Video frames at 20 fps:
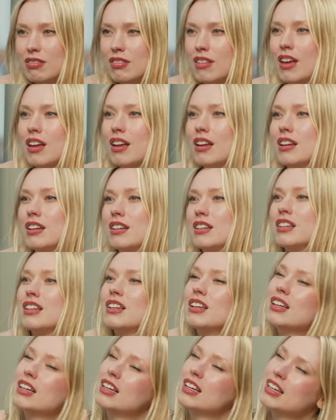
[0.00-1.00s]
Absolutely. And
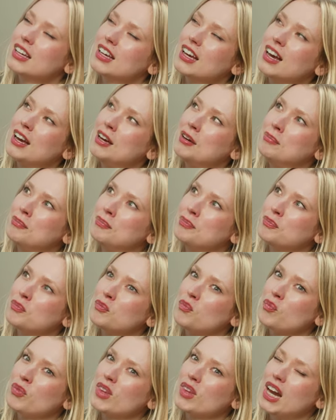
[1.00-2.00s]
um,
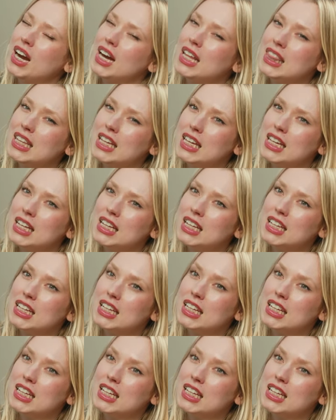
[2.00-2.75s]
I think